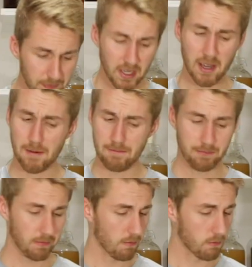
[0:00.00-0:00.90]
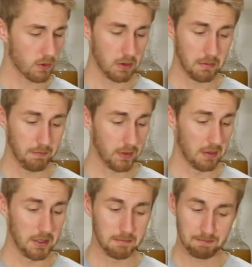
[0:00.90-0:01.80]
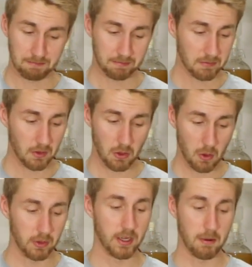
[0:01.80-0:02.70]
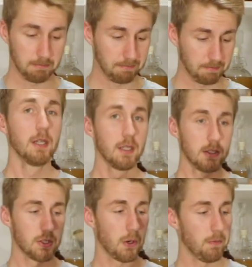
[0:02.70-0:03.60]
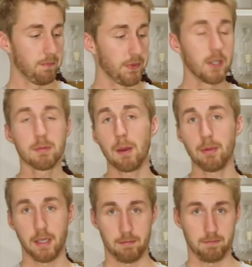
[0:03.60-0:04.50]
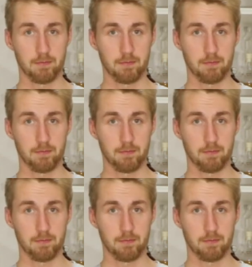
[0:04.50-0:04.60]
Yeah, I mean, holy cow. So here's my plan.